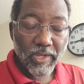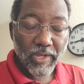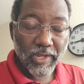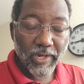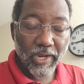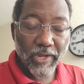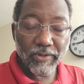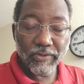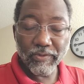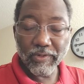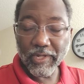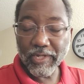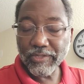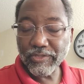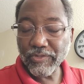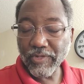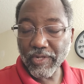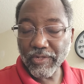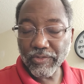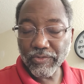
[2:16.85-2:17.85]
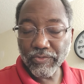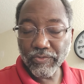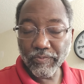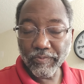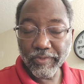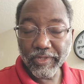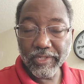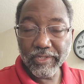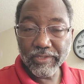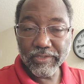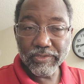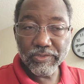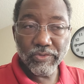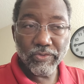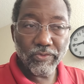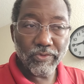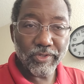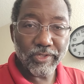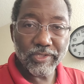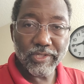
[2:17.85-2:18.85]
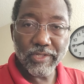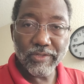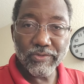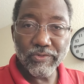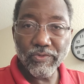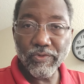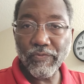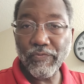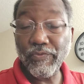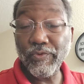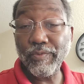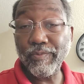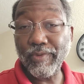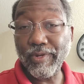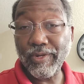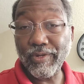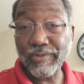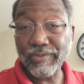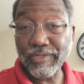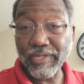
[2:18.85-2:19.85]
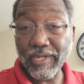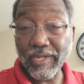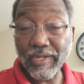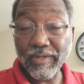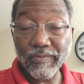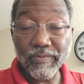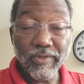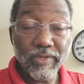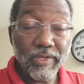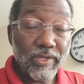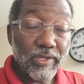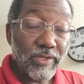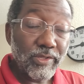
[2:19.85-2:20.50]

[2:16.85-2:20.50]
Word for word: and I don't like trying to do meetings during during football time.